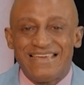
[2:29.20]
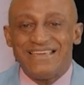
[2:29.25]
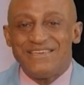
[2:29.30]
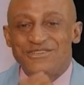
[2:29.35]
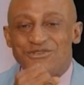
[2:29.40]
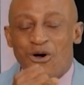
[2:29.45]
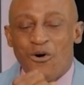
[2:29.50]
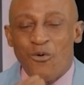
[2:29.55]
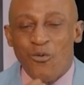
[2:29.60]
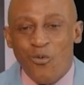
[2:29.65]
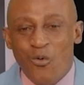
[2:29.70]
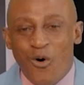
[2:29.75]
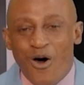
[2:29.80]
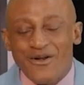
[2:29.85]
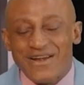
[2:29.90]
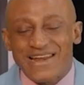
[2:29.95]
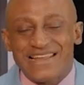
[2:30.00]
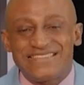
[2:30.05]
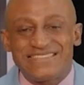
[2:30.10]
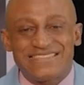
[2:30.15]
your
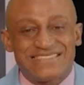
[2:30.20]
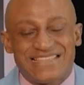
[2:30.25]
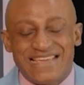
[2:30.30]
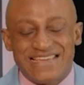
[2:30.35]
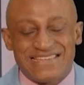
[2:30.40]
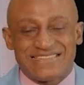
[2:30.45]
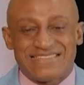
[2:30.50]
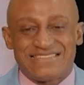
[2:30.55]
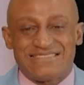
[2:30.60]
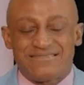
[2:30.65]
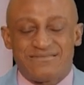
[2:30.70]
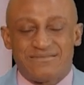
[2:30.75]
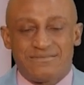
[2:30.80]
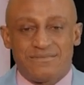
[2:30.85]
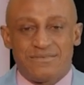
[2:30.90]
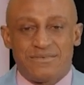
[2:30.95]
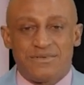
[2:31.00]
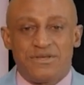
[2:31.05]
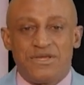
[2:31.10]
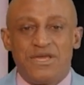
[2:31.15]
worry state,
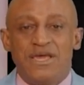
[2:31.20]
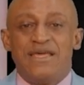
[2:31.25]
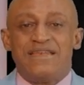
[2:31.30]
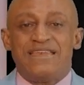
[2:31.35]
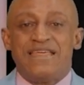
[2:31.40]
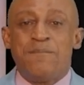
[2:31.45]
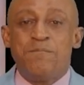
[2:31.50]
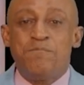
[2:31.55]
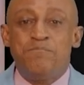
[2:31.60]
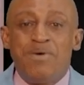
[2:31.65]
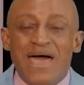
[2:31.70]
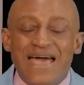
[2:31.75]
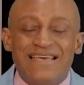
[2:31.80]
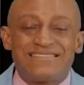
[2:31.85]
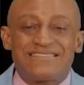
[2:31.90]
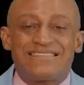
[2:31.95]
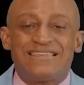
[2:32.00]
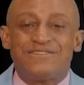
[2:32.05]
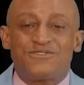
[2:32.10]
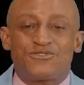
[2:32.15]
the
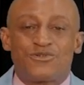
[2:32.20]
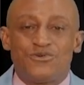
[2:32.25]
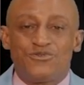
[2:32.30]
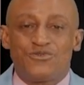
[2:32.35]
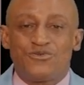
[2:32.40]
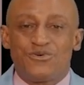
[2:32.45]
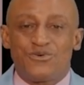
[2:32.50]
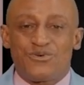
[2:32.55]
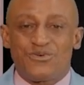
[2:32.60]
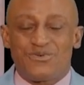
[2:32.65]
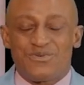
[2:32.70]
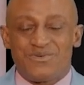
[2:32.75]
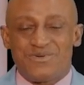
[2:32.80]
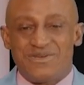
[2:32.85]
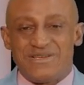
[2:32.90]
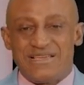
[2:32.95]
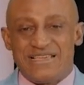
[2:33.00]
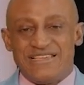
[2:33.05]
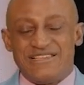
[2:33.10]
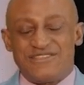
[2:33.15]
best thing to do
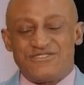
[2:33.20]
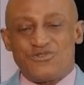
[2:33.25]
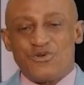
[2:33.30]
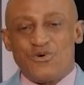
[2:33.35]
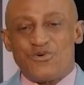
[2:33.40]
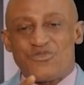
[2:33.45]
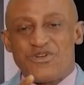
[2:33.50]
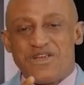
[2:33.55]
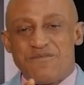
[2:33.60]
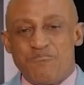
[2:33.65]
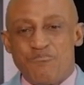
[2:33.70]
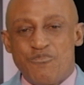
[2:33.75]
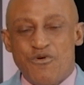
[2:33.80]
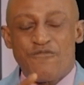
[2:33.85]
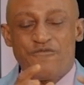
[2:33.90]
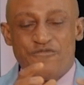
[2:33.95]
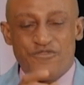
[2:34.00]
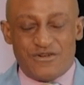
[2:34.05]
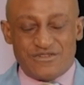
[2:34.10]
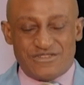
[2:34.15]
is to
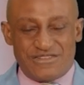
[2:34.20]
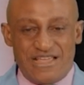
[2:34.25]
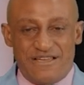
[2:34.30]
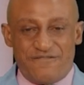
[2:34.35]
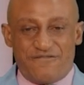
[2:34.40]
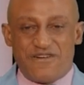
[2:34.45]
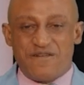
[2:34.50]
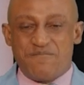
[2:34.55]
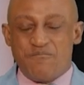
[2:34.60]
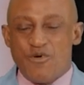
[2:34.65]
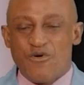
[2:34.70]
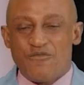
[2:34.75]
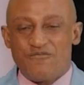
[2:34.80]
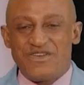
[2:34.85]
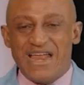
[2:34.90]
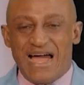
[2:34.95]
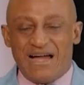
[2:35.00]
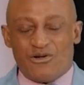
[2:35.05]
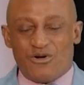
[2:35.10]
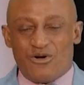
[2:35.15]
remove yourself, remove
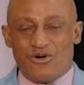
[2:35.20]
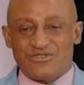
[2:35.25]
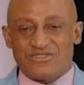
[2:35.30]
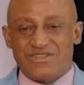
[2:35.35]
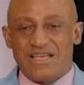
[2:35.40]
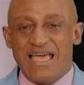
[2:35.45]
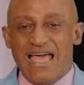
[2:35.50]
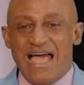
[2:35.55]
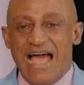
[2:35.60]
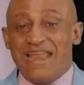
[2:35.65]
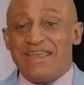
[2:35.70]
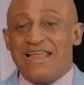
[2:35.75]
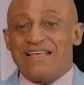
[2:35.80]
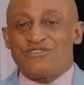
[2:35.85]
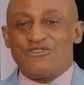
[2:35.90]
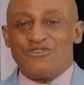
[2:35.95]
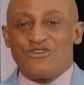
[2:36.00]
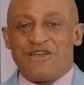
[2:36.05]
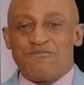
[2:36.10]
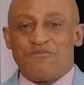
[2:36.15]
that cause. And
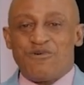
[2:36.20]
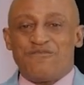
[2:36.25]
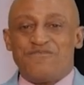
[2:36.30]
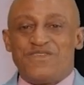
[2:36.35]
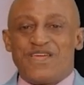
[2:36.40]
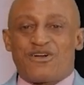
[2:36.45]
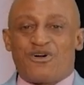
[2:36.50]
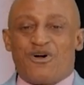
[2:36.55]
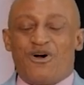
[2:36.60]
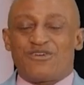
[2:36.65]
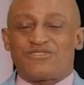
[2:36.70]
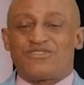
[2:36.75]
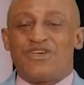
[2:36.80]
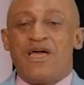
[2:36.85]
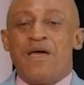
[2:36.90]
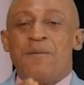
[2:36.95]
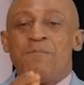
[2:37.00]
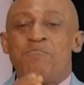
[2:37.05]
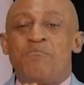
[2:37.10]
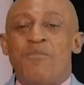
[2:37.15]
as you remove the cause,
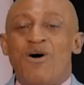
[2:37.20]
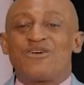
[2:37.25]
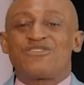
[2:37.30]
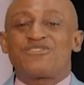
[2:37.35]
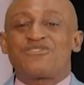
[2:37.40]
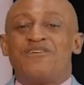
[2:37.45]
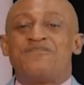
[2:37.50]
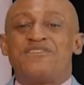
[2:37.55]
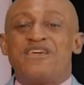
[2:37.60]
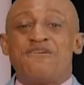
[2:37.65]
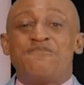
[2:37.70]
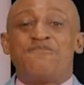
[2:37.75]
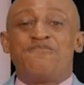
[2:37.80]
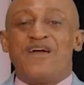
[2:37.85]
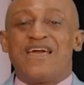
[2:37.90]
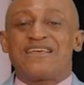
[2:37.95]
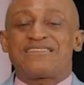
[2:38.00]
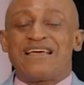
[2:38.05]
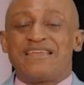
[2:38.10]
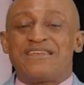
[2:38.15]
most of the
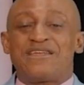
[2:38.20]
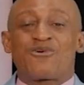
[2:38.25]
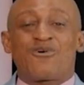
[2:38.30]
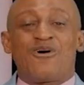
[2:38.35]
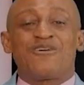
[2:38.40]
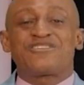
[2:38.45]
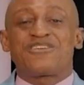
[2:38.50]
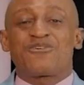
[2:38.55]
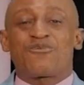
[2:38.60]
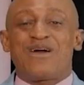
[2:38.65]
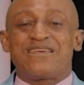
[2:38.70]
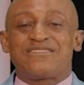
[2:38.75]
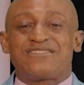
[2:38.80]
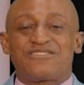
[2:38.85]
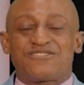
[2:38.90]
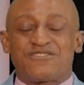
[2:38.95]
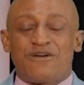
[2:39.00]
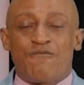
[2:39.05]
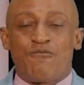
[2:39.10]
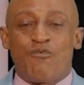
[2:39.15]
effects and the
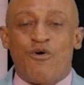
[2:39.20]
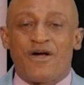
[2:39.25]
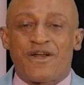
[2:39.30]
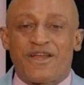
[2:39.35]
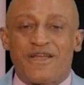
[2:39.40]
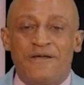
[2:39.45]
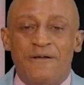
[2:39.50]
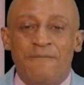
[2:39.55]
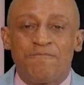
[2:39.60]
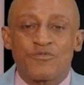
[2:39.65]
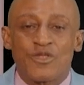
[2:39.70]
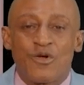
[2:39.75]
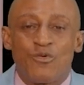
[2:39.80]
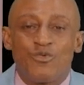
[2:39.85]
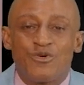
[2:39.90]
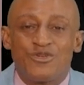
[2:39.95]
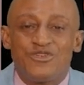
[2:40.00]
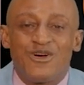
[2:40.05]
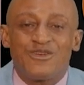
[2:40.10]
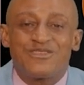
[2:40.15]
consequences of worry
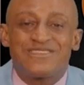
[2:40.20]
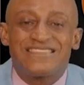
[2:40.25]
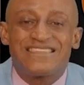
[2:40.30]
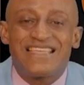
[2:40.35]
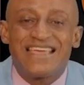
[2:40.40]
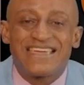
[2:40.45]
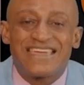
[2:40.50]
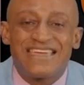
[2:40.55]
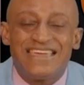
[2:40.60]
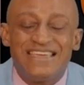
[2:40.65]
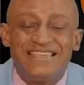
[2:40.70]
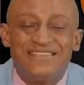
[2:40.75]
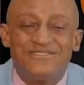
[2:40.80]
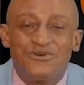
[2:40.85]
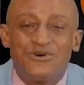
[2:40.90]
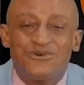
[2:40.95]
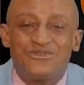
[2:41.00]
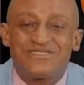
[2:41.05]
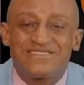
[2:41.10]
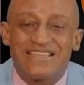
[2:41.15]
will just take its
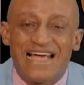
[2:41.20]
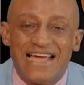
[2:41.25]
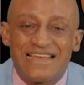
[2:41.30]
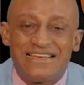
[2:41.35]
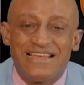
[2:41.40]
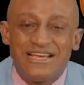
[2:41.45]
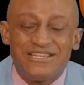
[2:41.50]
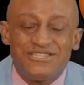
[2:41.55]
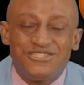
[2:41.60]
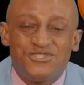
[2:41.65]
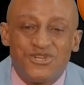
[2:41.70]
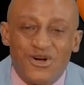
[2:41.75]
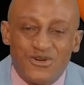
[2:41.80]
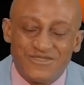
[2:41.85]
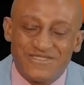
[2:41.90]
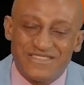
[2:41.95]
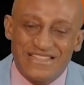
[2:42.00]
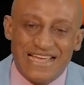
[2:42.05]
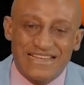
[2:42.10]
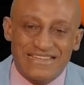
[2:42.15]
own side,
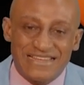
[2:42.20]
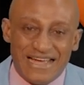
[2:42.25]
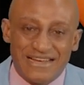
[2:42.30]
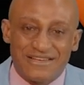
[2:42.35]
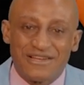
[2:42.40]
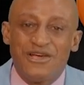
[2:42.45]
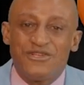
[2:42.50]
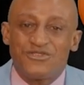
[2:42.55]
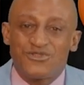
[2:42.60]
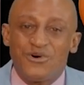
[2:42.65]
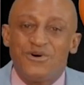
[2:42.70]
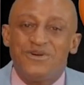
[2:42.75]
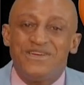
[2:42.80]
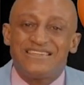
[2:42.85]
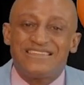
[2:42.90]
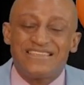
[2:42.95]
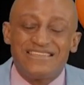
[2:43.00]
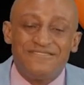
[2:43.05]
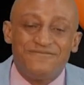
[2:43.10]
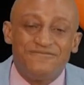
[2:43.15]
just like that. So
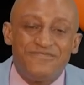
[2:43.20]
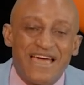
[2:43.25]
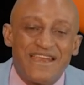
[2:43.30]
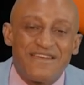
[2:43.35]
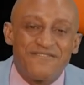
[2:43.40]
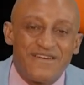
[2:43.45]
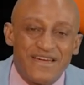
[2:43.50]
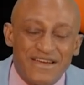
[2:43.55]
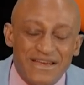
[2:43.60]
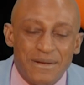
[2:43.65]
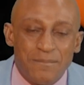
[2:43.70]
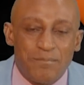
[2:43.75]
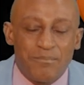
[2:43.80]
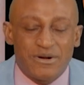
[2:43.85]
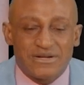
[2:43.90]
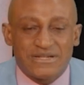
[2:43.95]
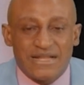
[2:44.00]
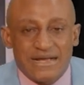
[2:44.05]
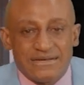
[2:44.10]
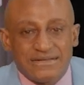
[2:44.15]
it is very, very
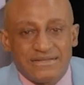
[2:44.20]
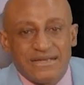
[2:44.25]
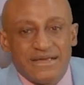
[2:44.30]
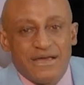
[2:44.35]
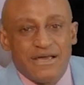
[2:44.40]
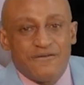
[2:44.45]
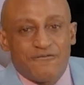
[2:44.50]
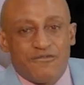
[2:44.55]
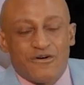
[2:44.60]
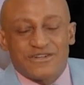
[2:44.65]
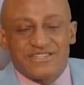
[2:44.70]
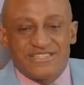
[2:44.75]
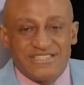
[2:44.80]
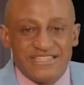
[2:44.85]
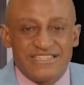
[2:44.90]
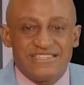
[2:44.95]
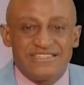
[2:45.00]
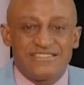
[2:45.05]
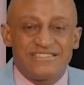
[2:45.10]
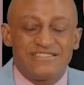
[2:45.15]
important for
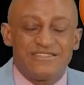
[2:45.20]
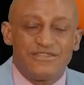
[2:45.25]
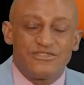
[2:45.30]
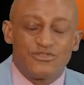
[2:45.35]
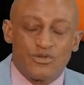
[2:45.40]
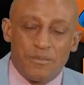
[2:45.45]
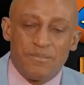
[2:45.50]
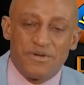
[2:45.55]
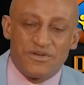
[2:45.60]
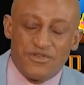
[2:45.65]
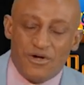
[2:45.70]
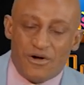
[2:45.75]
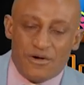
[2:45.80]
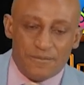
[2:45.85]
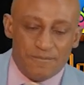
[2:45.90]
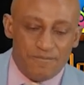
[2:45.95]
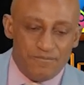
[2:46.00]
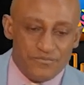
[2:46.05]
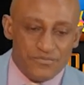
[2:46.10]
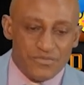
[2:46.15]
this to be done.
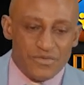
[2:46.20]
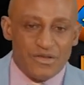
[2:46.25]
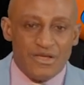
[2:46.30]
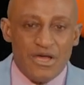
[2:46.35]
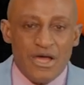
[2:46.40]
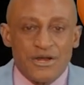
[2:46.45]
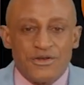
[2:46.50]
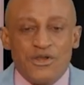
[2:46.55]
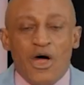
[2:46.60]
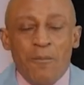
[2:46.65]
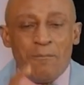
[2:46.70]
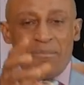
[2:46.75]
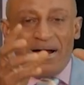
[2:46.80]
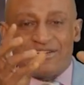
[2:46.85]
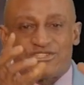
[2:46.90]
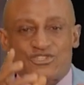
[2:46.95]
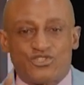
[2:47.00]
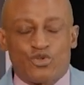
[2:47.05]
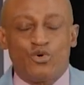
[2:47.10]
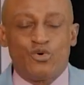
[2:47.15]
Number
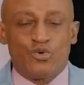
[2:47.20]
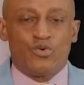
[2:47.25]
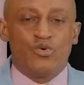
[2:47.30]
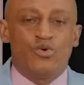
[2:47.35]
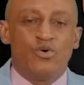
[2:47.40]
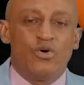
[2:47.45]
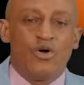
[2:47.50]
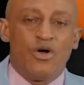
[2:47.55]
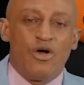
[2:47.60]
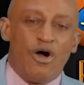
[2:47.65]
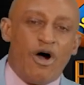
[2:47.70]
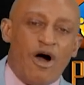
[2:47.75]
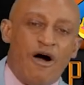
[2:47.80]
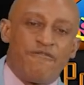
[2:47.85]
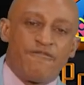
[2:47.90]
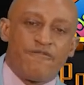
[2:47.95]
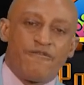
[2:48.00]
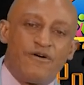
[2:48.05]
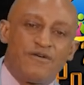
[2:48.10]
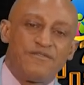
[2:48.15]
two
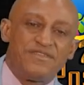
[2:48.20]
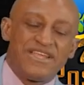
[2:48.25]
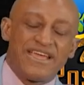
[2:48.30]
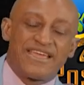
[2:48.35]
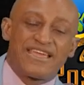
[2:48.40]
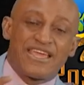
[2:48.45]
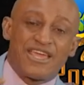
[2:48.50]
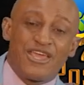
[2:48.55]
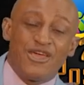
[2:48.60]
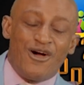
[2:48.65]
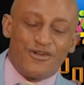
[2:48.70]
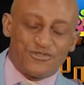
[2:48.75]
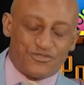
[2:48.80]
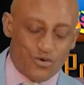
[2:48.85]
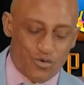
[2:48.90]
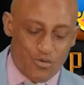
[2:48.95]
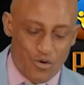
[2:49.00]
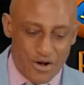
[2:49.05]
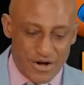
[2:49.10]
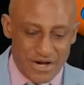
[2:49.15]
of the cure to
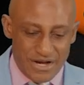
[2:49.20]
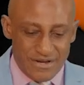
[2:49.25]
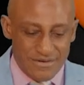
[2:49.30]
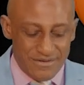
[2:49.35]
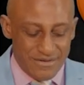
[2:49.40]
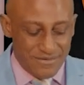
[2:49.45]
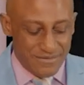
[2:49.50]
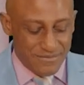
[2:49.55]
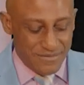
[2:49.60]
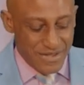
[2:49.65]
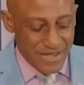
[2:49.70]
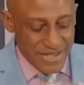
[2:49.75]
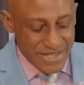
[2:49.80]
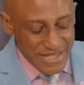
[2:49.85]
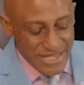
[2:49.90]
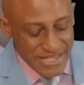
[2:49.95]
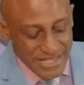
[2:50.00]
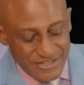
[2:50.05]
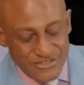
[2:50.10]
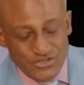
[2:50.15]
worry
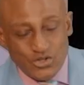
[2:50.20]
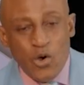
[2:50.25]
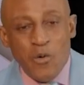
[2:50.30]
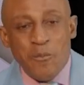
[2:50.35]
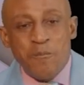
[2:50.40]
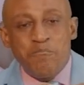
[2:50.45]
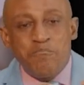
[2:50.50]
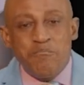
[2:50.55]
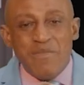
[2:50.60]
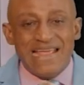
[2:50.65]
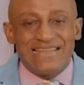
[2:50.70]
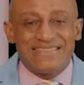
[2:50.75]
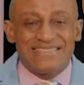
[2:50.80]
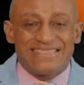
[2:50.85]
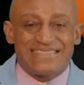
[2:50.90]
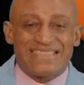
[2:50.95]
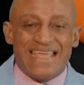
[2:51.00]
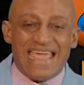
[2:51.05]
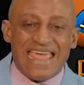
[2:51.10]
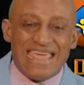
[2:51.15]
is to
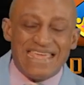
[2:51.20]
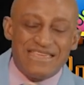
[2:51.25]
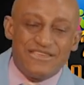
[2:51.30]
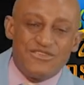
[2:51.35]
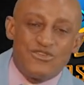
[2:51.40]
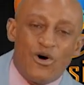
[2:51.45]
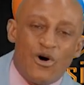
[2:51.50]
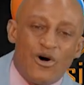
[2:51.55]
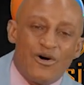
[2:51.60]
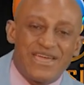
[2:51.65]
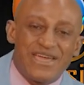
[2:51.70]
maintain your